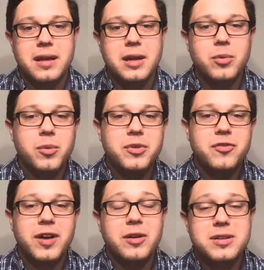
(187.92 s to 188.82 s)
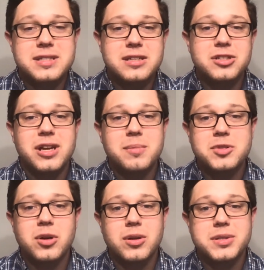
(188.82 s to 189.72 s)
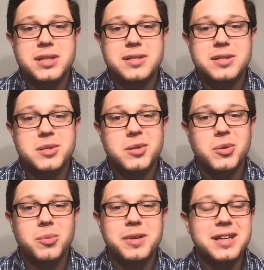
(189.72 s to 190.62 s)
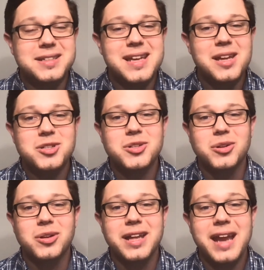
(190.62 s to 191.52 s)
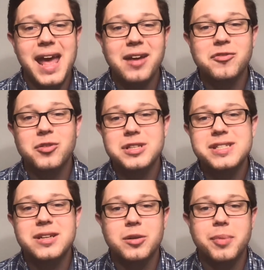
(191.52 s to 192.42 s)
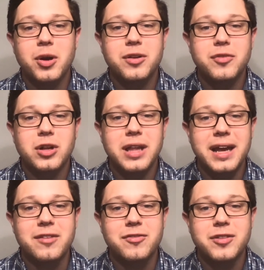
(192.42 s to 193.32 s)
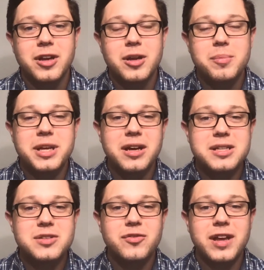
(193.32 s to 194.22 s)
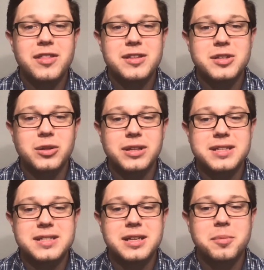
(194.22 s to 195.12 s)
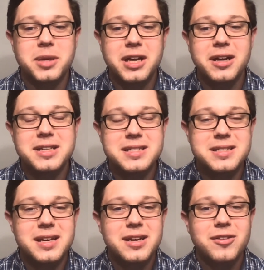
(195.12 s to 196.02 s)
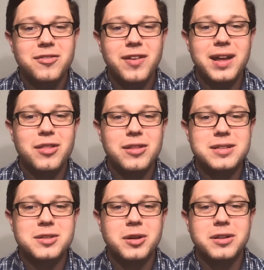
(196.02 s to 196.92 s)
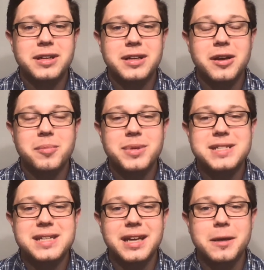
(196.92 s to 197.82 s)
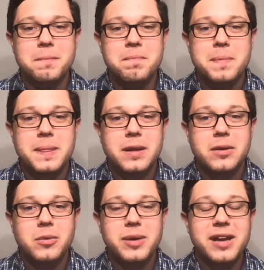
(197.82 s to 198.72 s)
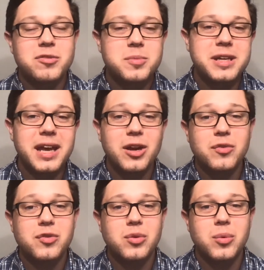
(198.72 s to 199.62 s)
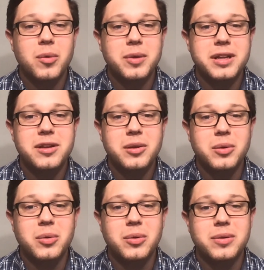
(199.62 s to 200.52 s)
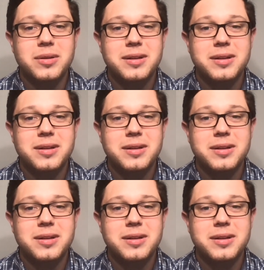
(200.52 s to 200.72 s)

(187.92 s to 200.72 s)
and what we found is that James calls us to be intentional in every single part of our life. Because faith is holistic, because faith is all encompassing, we have to be careful what we do